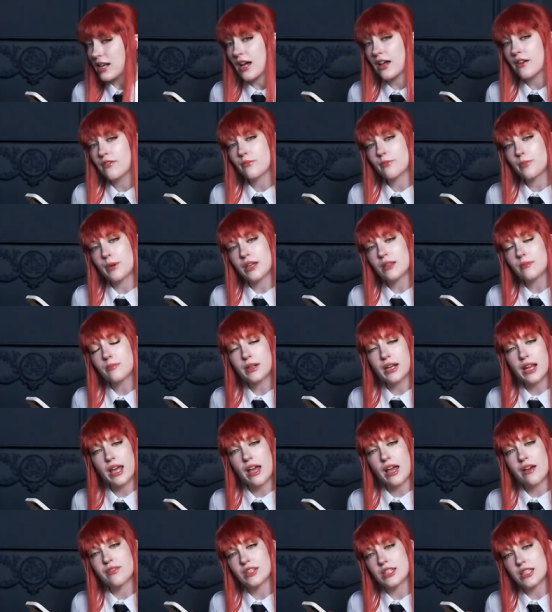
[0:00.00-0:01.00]
I've been, but I
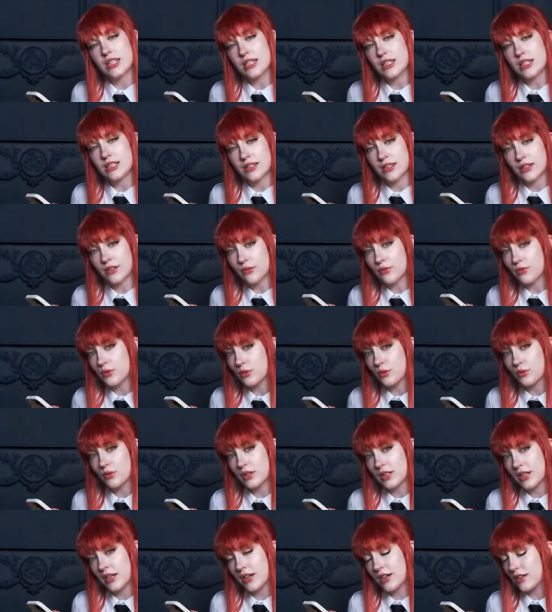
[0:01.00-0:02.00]
haven't eaten the food
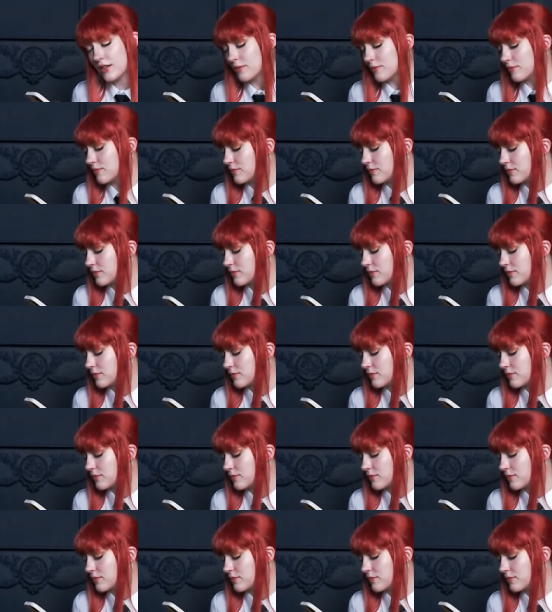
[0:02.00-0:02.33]
there.